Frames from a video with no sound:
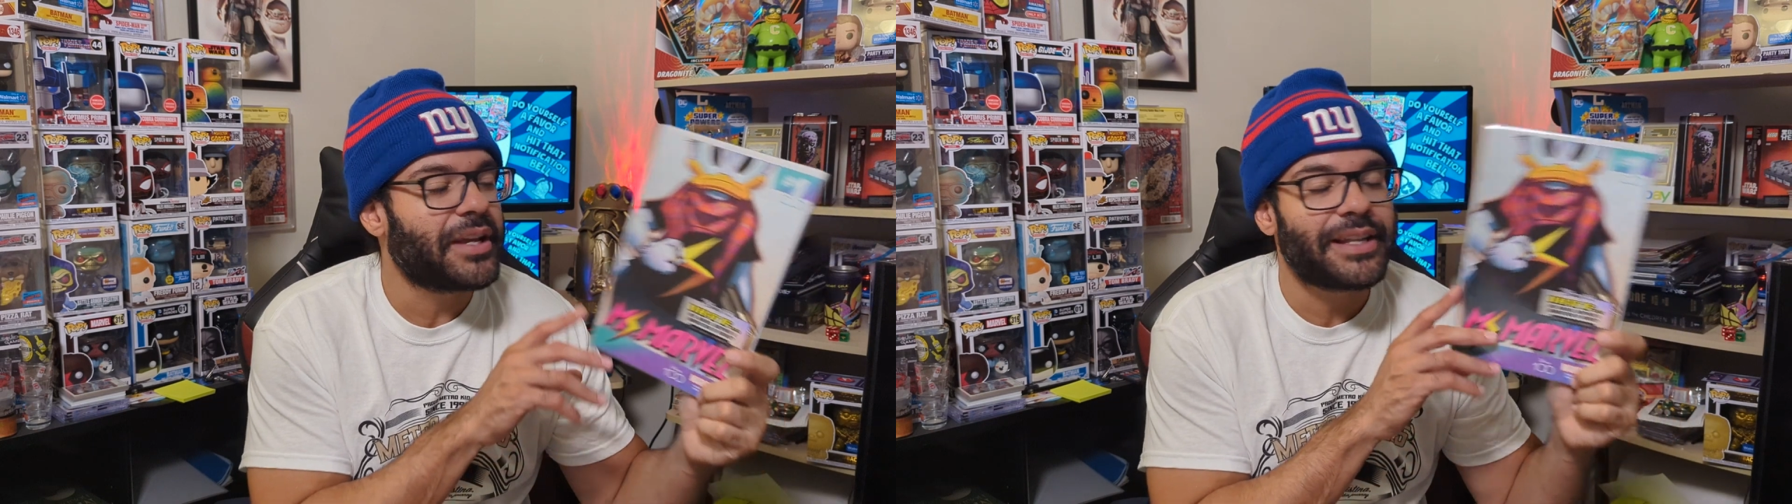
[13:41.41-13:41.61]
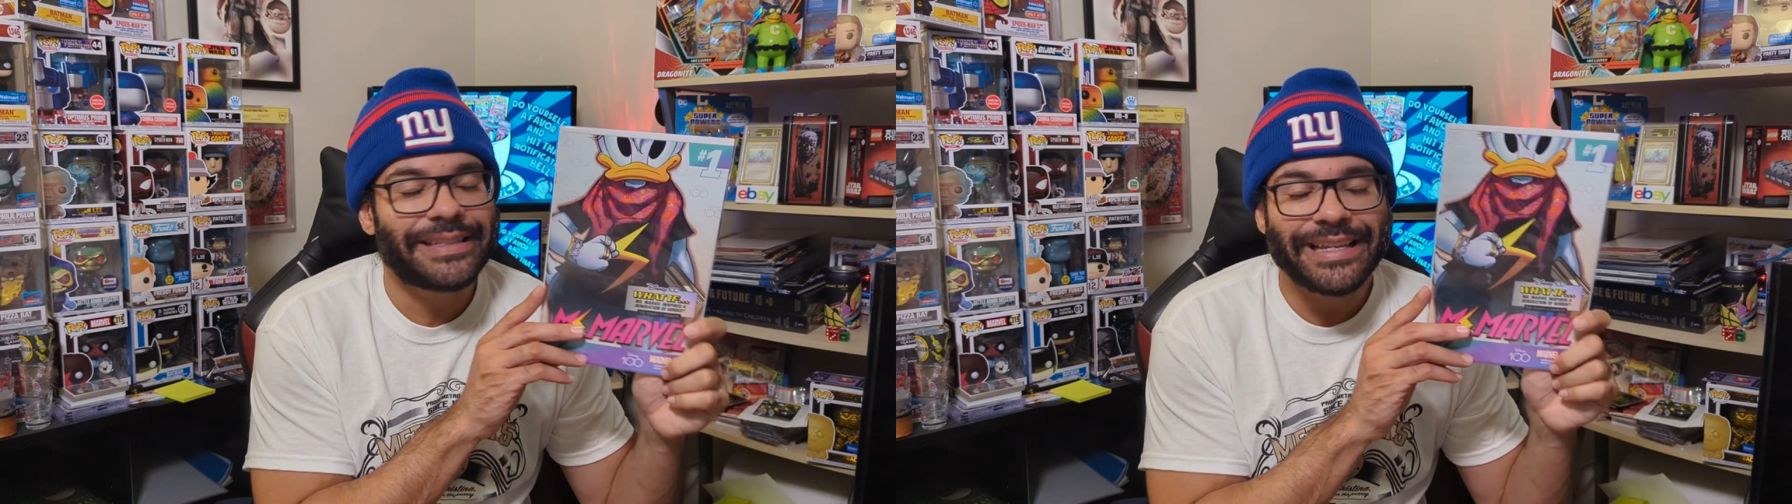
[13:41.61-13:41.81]
You
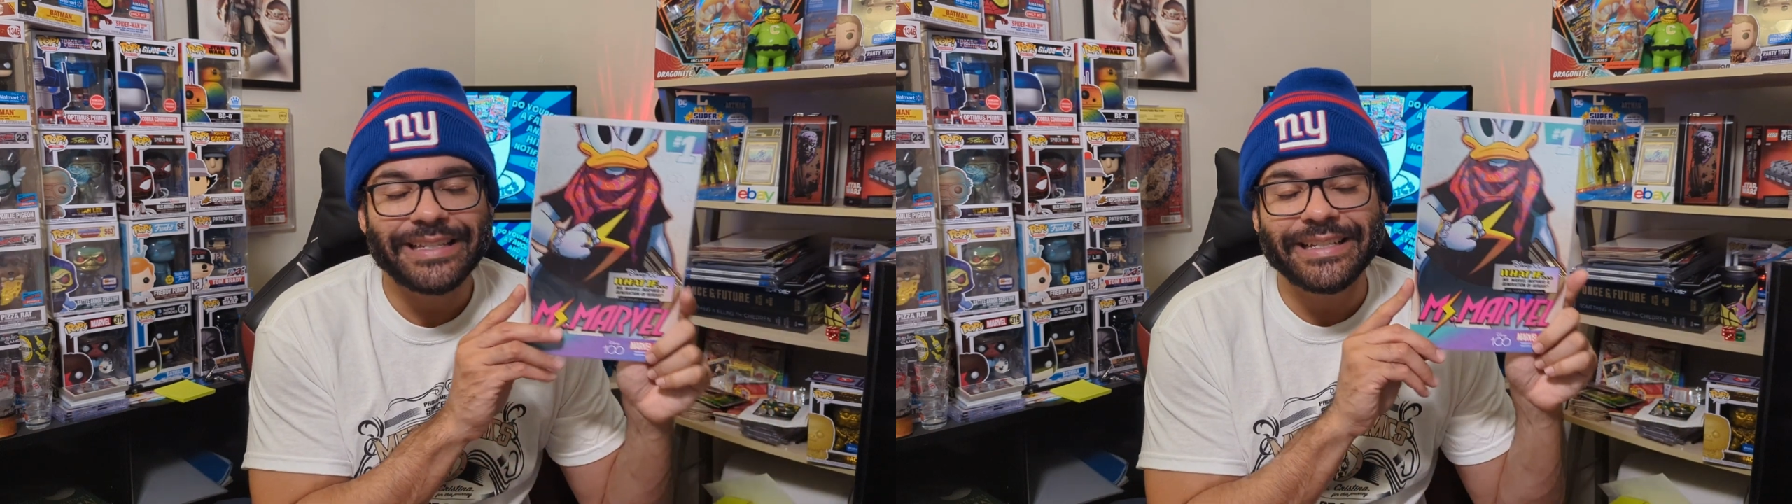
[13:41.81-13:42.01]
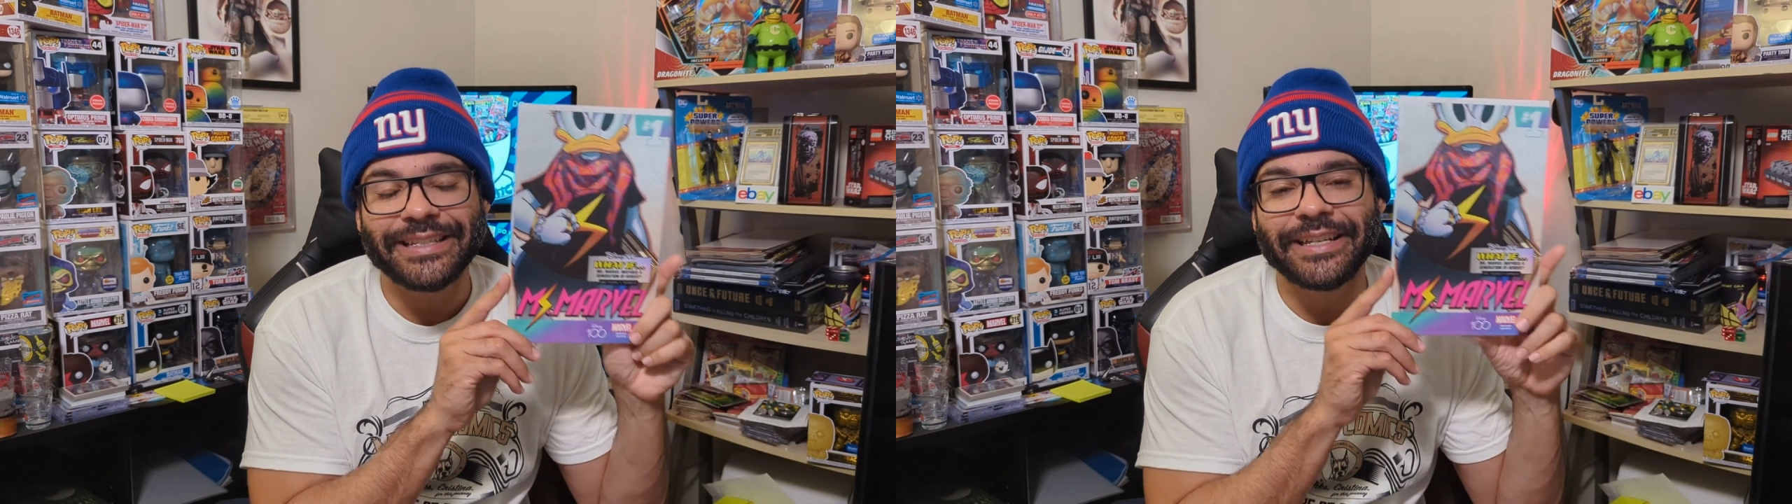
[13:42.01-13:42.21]
got
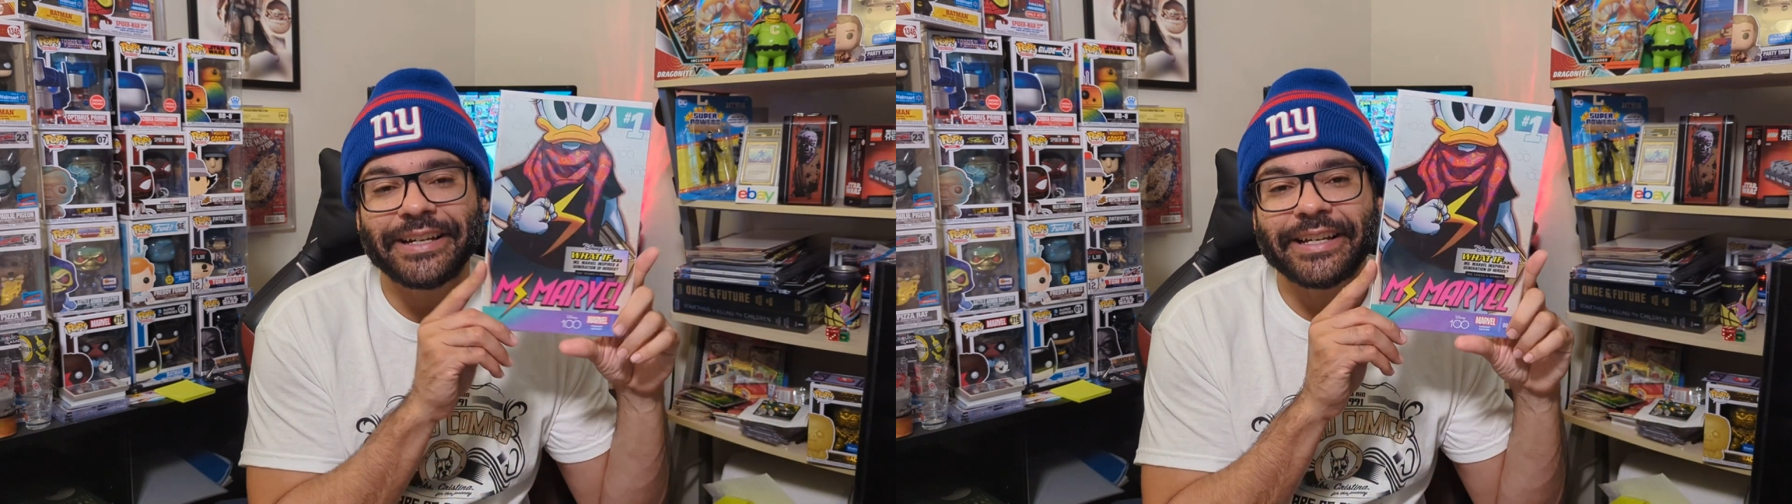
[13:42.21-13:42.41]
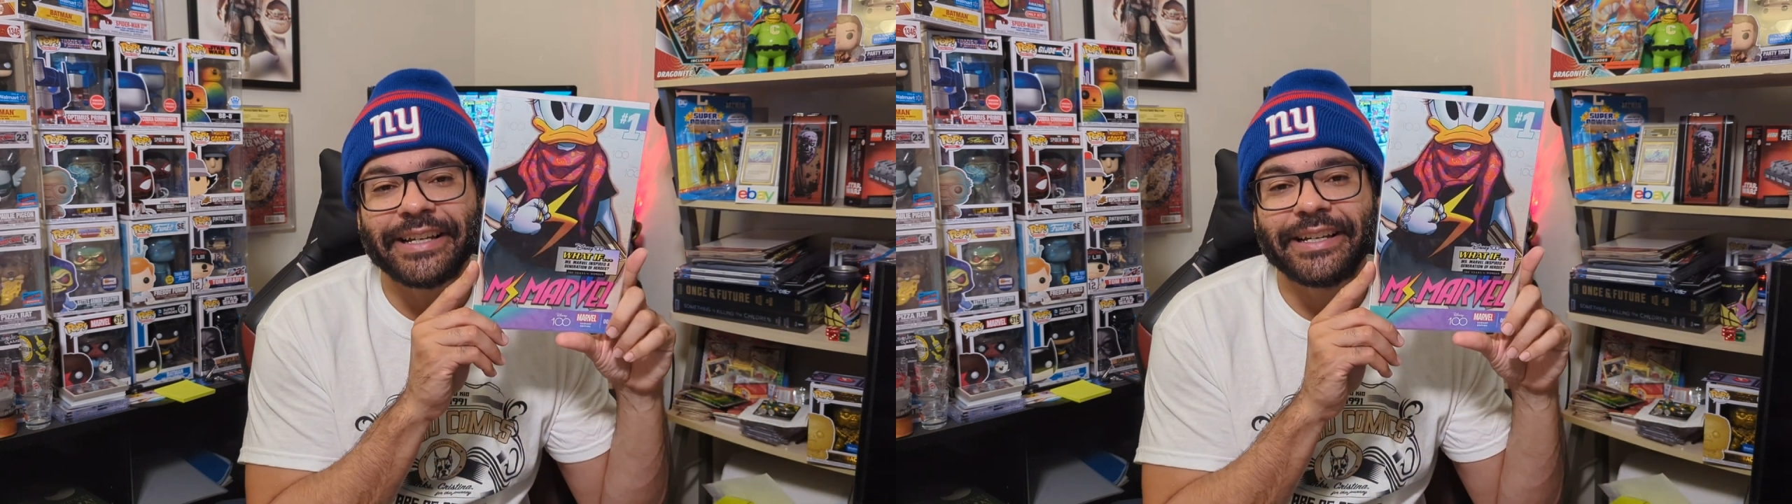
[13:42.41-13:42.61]
Daisy Duck